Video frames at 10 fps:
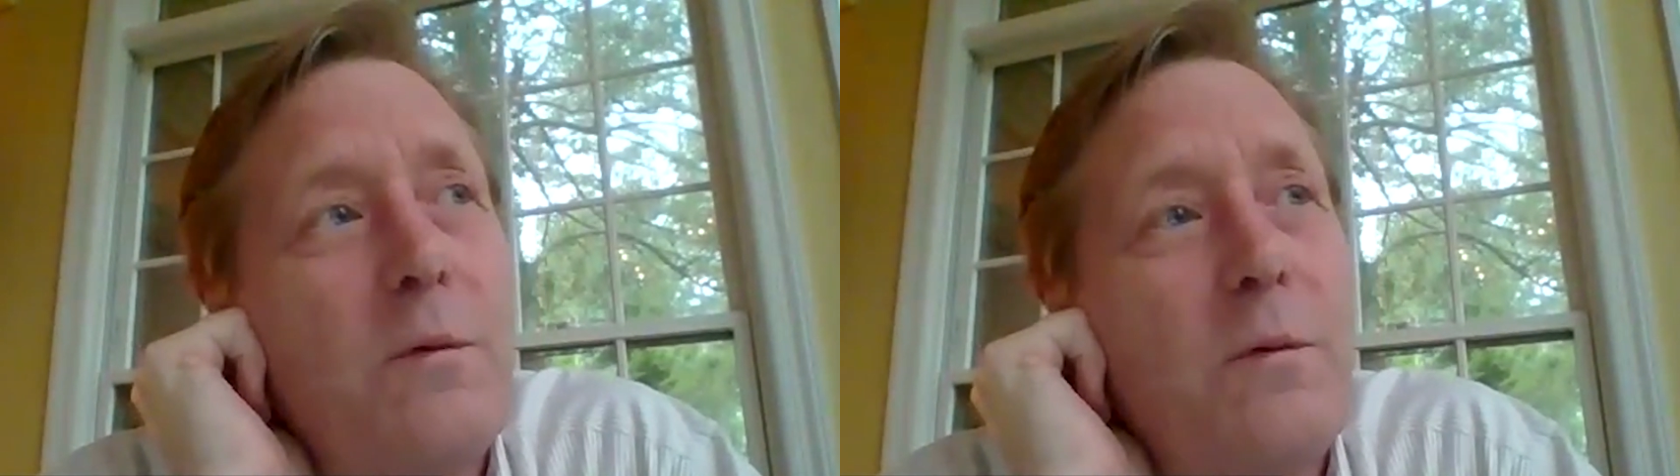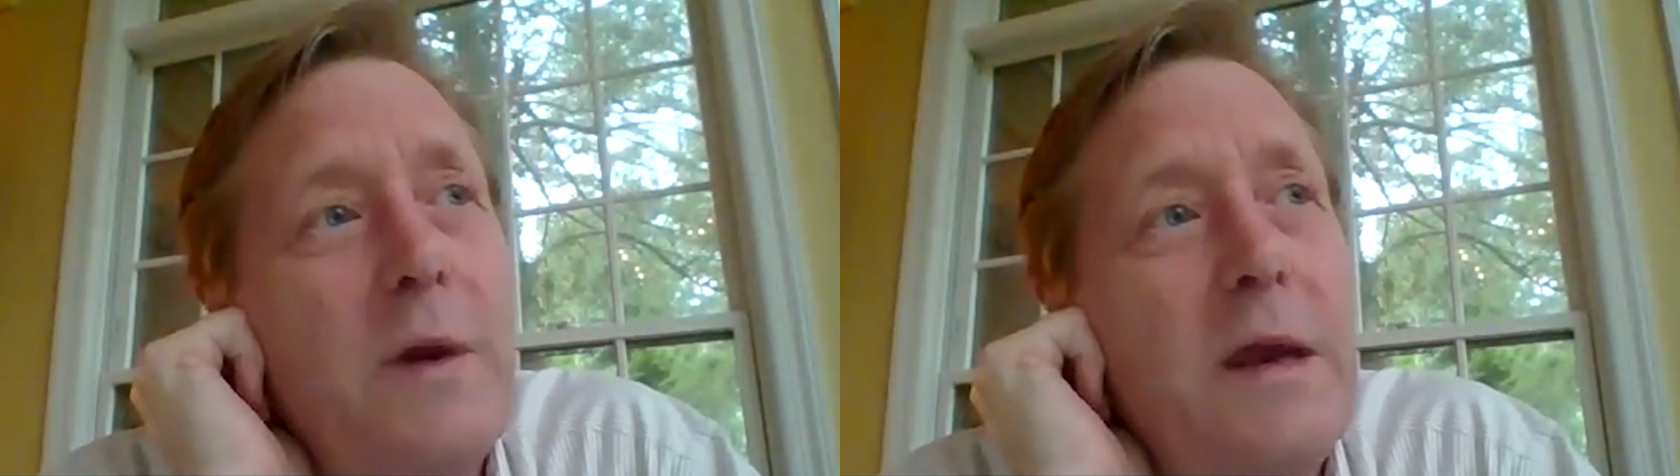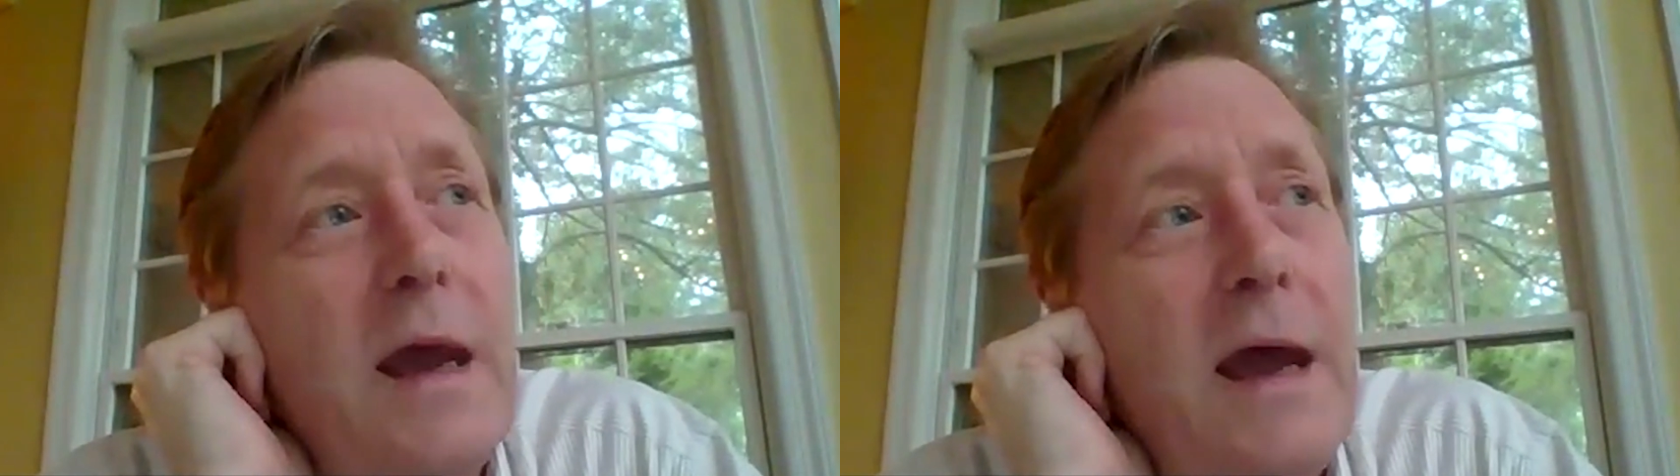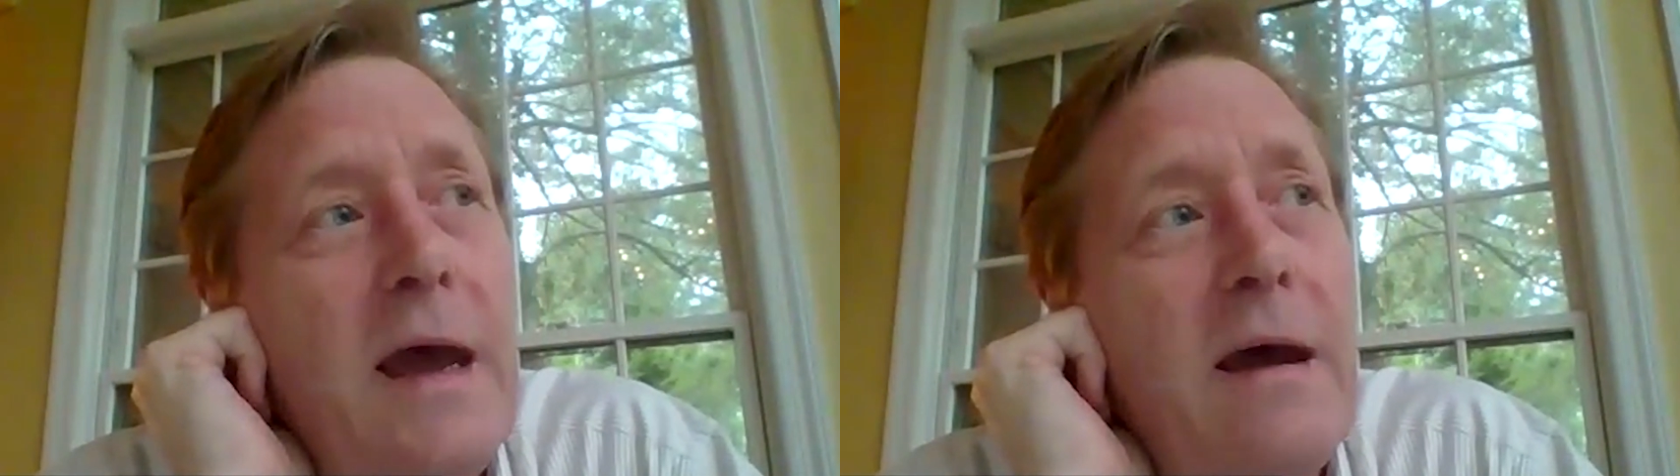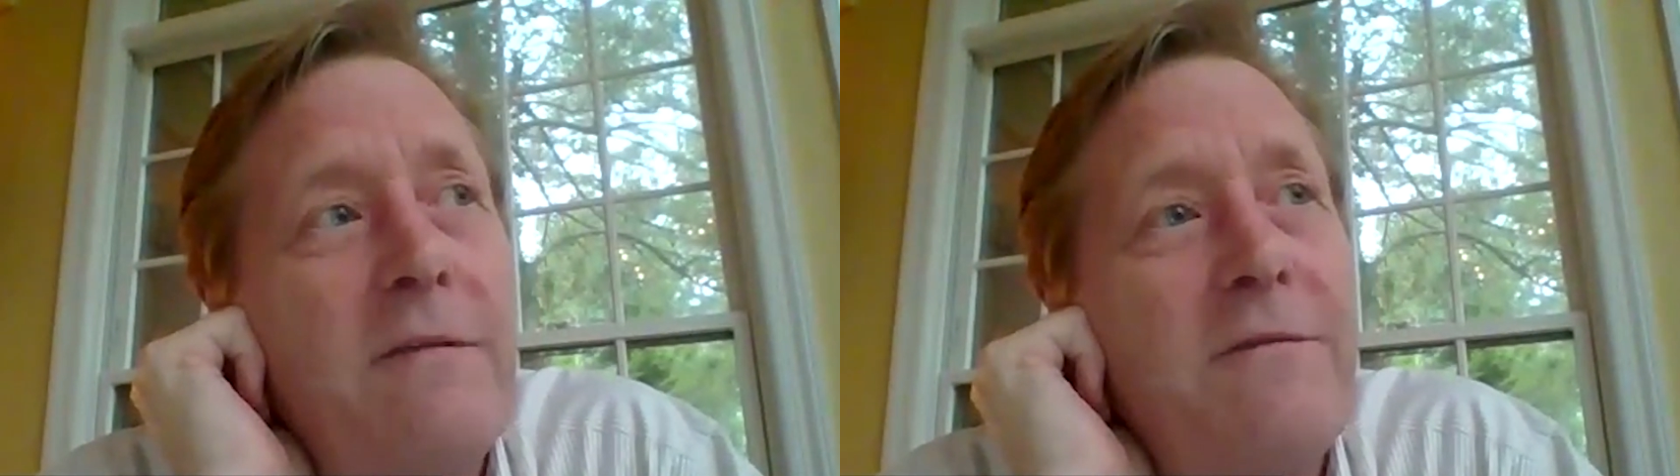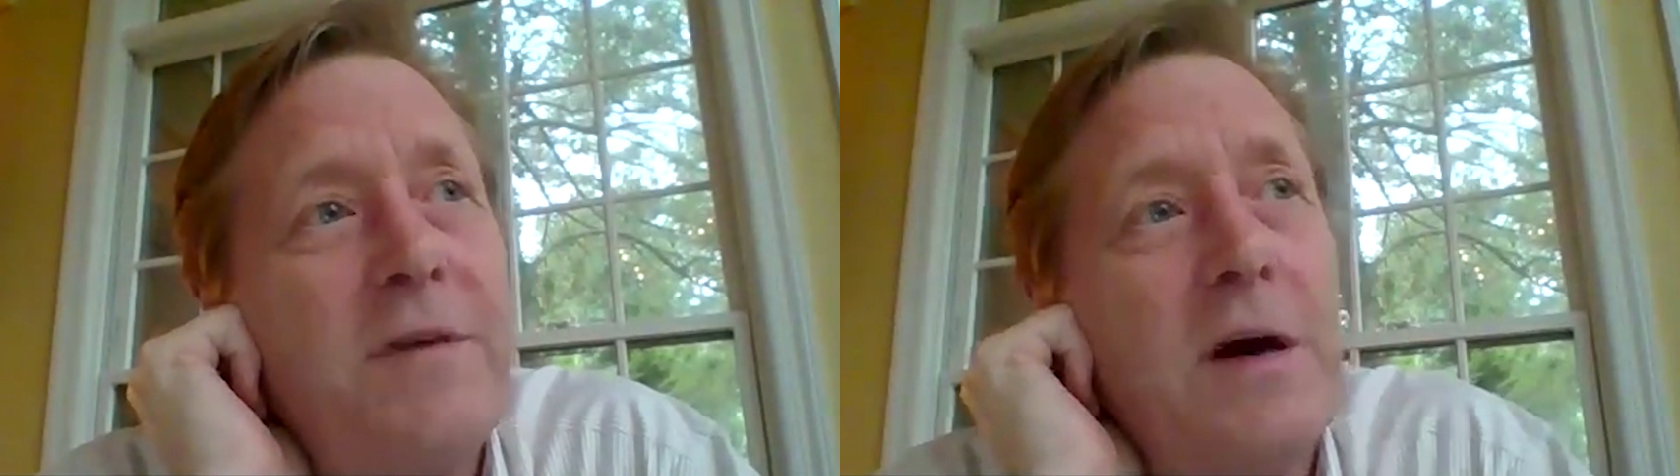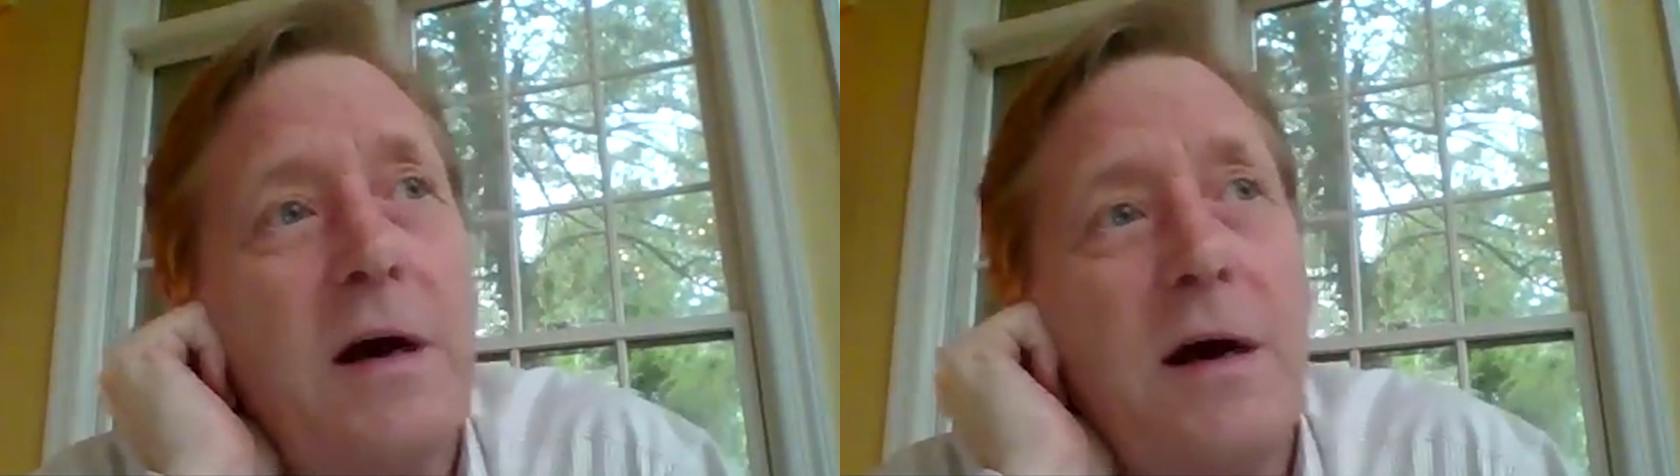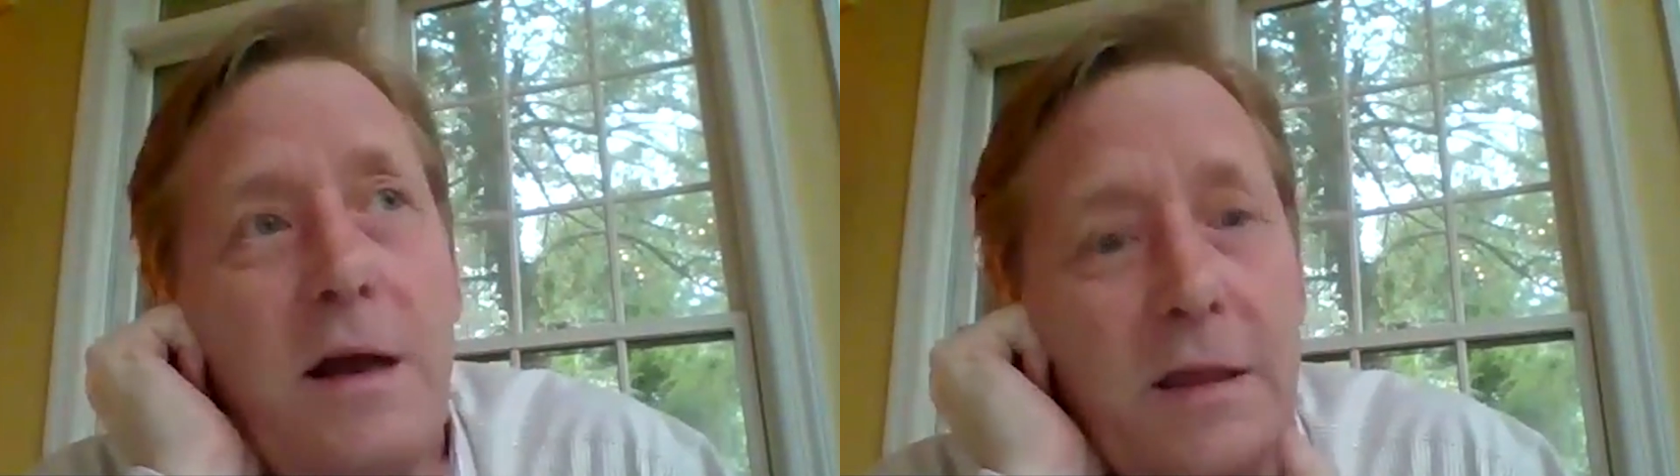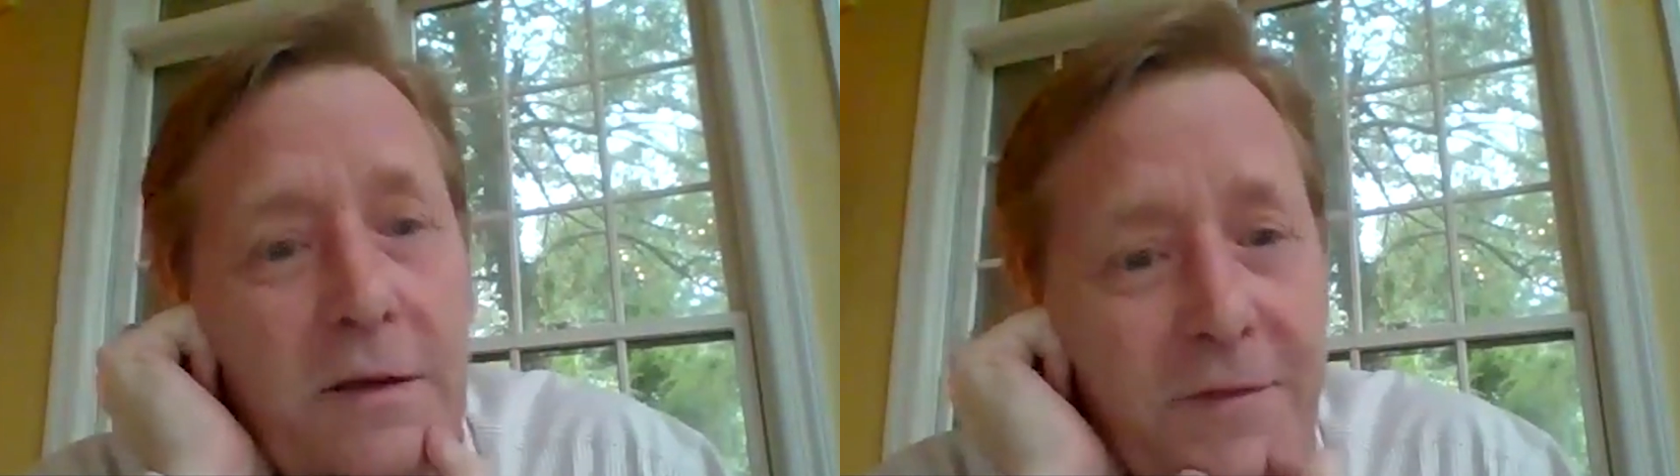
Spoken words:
we have the